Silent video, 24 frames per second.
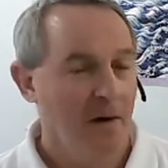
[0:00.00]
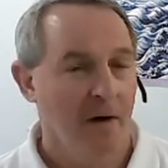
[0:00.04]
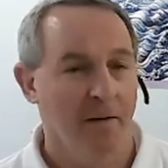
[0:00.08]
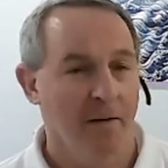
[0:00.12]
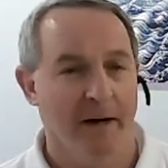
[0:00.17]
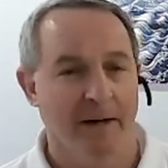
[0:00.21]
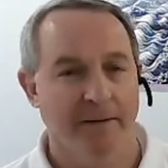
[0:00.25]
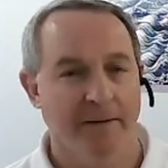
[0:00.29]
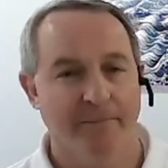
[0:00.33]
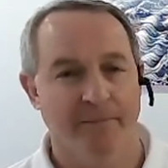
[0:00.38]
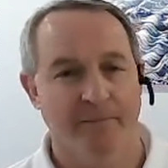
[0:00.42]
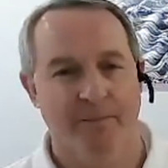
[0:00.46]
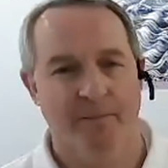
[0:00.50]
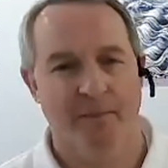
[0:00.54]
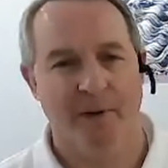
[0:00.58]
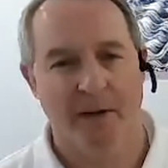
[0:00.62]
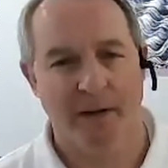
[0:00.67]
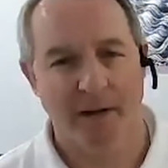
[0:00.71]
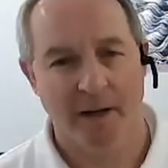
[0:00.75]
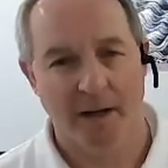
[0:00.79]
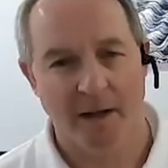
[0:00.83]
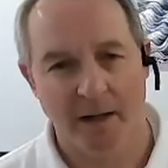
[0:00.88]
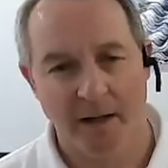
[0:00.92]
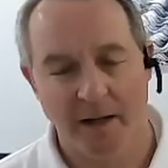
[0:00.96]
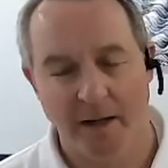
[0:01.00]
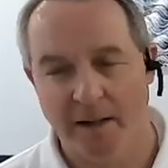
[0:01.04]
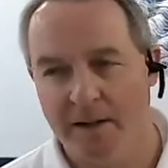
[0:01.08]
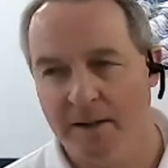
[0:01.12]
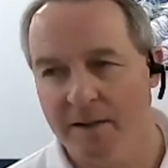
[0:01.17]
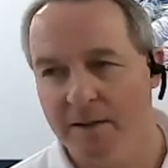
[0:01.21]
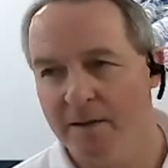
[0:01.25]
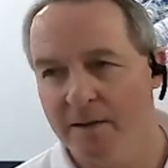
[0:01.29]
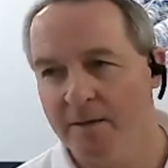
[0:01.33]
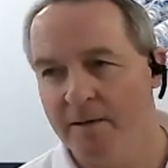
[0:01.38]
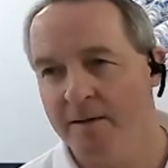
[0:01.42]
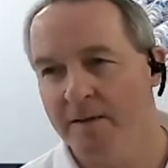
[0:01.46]
All right.
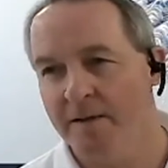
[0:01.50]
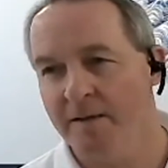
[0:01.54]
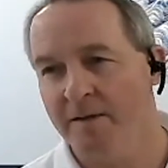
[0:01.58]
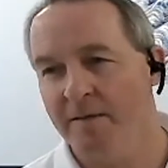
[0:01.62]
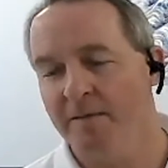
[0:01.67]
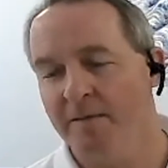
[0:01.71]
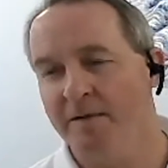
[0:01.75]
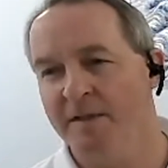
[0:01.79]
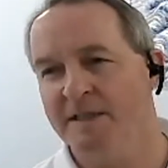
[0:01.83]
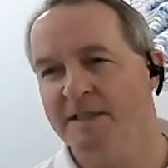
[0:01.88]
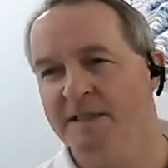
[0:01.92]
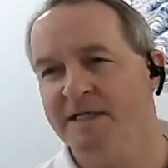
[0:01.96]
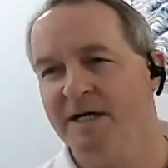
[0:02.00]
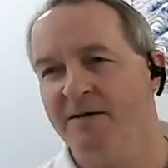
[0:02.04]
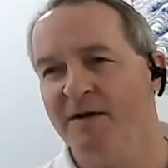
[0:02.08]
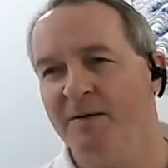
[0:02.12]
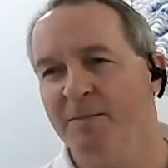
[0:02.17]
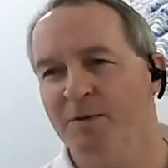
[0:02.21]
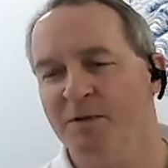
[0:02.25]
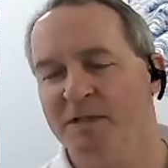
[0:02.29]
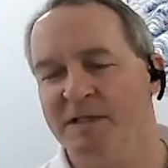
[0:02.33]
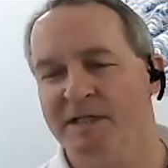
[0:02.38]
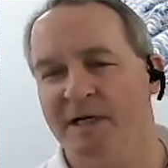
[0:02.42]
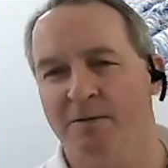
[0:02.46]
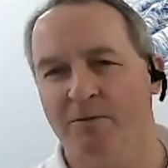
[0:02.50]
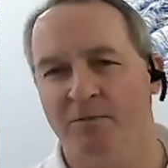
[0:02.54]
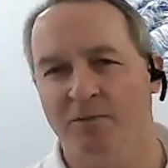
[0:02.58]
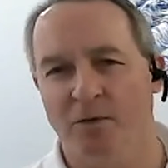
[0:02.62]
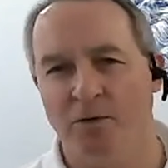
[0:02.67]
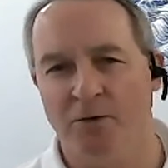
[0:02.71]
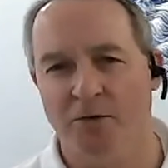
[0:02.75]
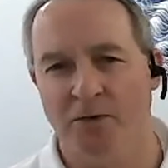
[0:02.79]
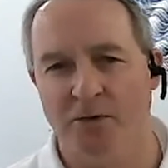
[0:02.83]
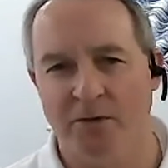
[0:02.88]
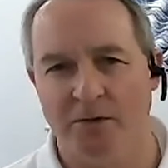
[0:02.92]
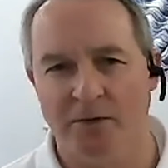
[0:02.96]
And the seventy percent
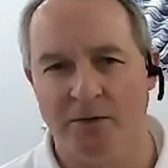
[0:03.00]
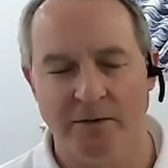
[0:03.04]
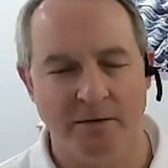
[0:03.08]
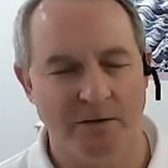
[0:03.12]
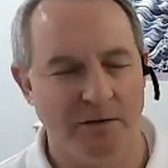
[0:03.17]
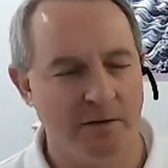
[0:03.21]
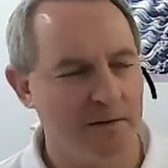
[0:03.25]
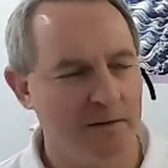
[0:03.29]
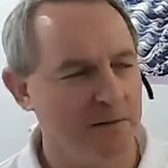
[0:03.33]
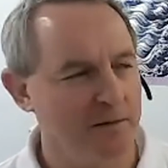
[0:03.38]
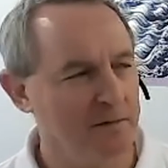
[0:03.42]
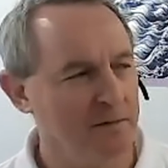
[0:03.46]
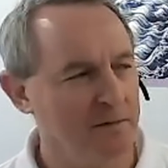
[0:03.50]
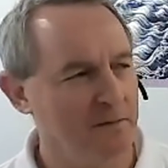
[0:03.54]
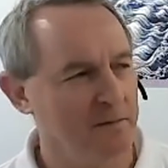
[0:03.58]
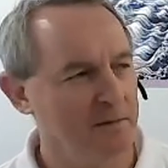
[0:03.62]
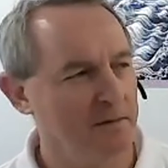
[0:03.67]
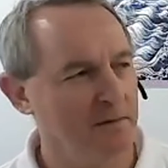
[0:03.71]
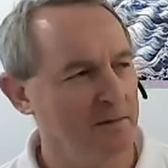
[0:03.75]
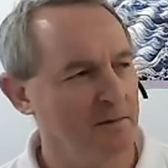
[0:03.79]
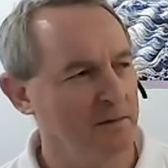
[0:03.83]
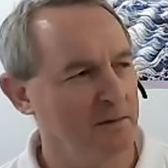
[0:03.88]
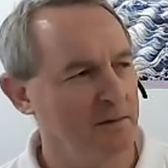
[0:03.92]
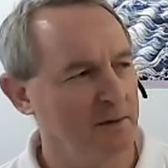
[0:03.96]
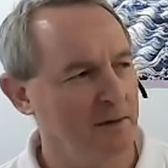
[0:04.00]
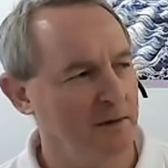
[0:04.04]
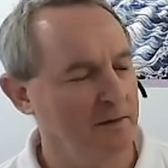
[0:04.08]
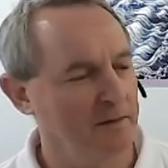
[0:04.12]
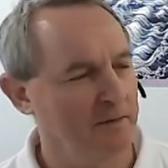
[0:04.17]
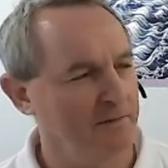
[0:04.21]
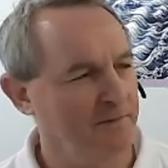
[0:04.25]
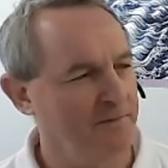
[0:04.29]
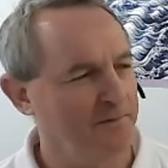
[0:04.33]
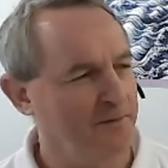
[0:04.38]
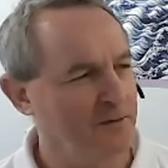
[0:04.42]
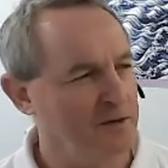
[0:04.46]
rule,
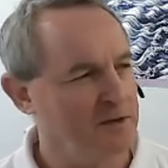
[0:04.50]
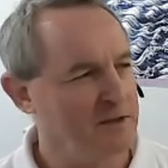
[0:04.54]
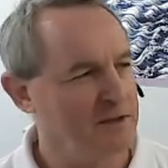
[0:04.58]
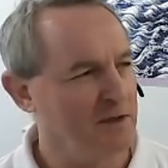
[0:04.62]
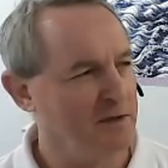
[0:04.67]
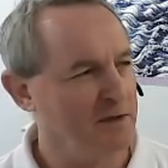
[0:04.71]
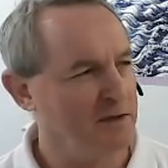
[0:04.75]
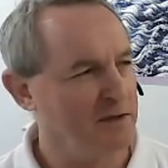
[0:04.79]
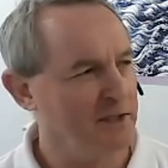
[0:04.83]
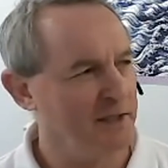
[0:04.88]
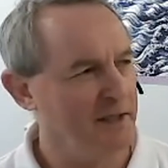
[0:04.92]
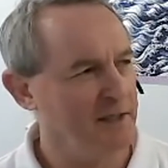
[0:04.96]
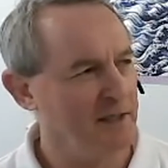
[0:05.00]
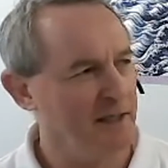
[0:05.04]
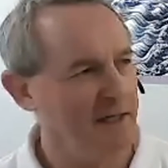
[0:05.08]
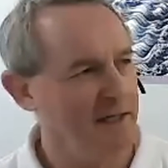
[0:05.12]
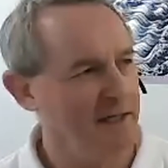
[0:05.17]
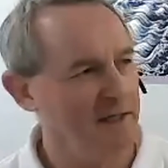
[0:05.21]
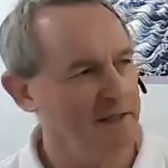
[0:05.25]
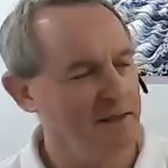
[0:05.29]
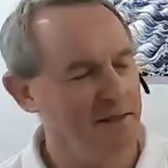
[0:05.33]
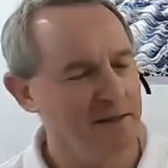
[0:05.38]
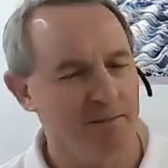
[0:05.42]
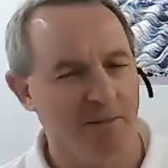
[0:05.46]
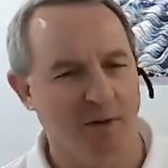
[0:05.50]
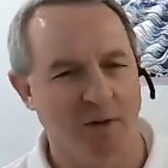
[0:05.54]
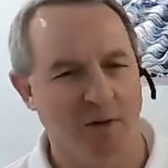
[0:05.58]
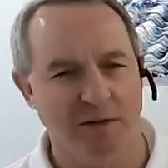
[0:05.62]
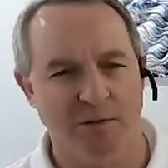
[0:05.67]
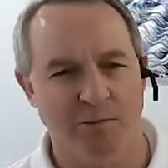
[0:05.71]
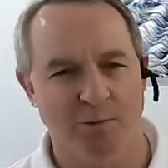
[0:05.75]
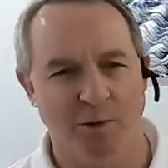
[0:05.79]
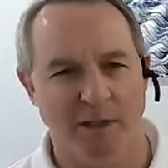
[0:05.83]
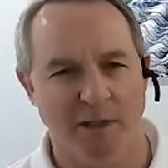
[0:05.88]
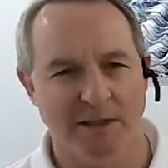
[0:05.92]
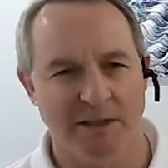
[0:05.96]
first articulated to
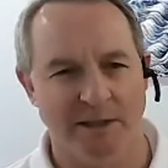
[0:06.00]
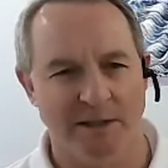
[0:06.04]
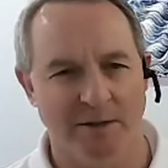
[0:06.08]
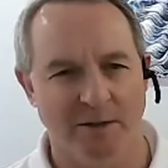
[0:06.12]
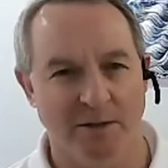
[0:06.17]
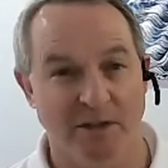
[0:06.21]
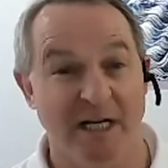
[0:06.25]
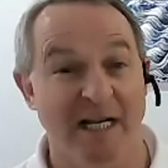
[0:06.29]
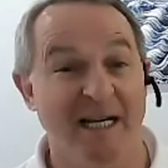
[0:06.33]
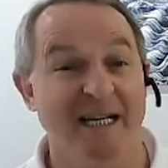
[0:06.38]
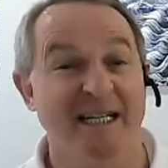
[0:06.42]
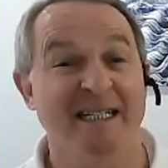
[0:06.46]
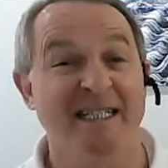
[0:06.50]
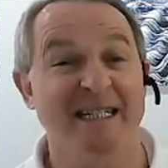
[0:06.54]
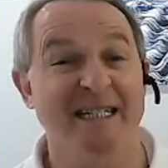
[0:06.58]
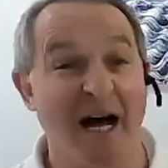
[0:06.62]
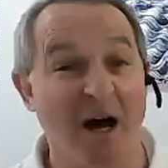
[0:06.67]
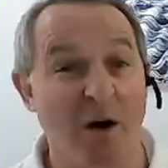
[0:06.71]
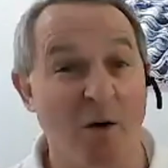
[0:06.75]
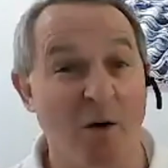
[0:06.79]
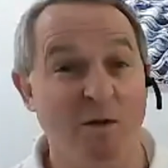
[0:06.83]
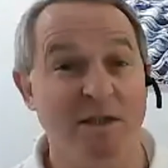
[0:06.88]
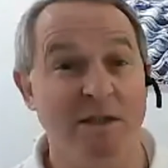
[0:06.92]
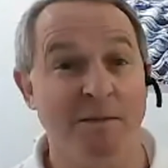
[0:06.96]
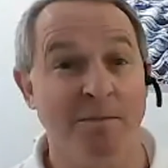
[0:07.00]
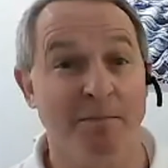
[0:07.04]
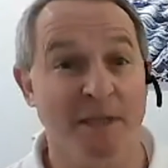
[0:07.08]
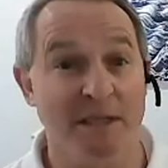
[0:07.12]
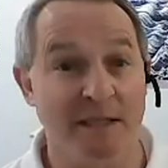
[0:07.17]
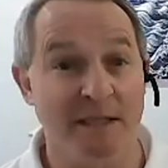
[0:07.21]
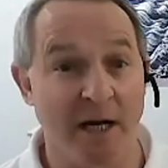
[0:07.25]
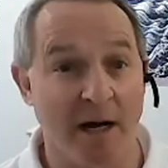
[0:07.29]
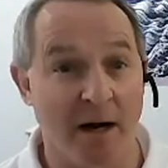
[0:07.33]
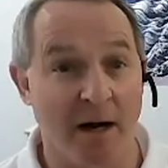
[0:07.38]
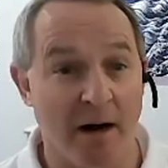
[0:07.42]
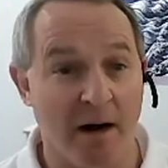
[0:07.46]
most Westerners, sounds
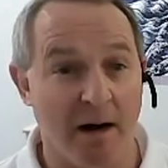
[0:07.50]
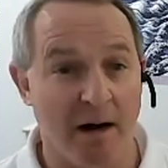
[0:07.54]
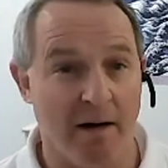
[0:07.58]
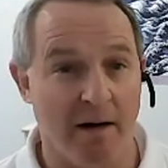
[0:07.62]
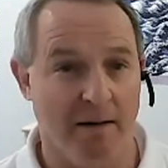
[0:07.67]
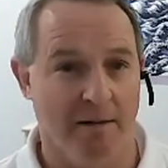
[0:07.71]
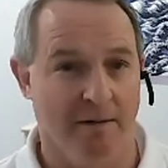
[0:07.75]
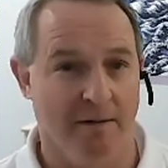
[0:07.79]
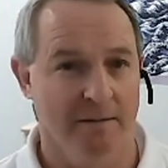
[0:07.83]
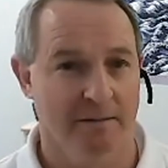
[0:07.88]
bizarre.